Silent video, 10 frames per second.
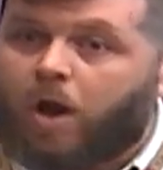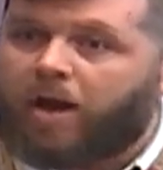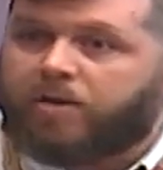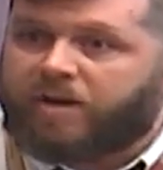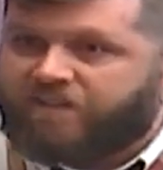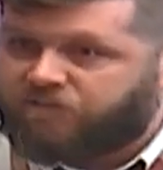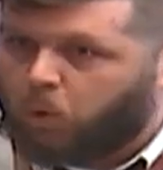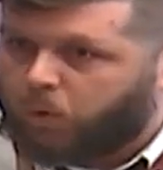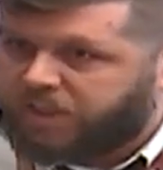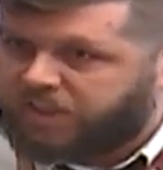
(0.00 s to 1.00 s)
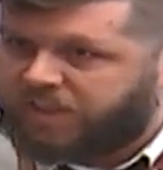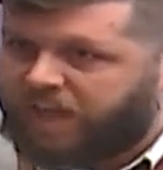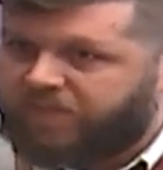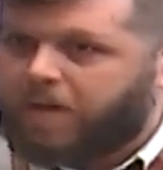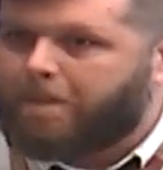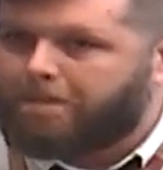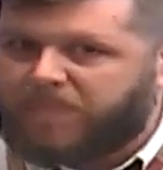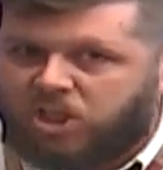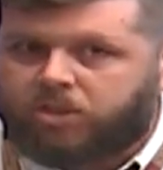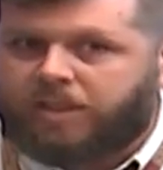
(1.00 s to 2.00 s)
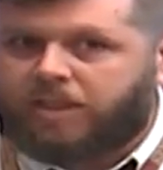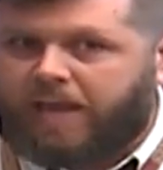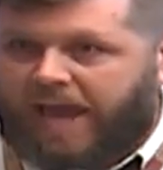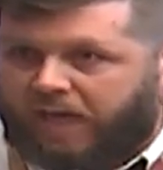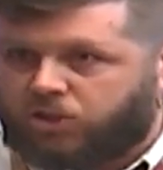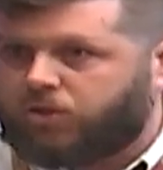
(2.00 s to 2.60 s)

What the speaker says: $247 million